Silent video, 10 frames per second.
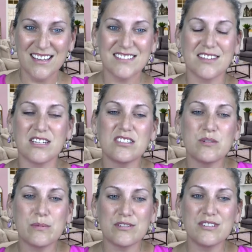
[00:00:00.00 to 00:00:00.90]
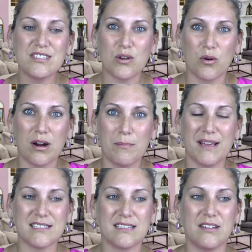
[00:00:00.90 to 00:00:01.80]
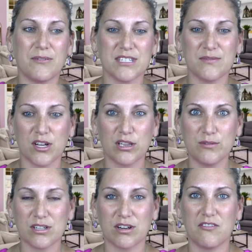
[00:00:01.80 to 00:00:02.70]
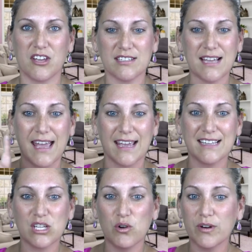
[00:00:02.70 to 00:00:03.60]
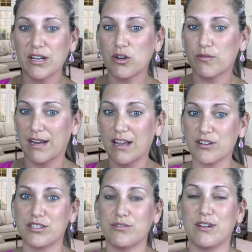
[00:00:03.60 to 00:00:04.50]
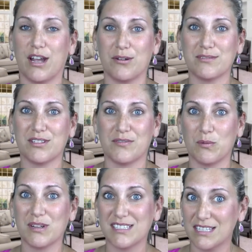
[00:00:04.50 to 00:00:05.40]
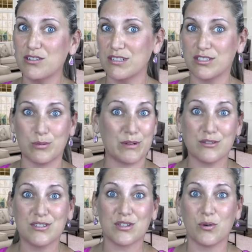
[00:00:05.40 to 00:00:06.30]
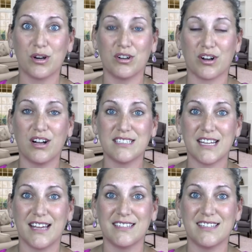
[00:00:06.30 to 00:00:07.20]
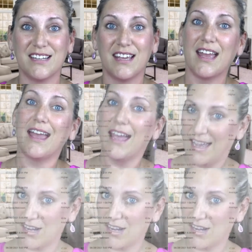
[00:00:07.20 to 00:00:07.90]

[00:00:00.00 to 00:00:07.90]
So the distribution score, basically, first of all, clues are giving us, hey, it's over in Creator Studio. So if you want to see your distribution score on your content, head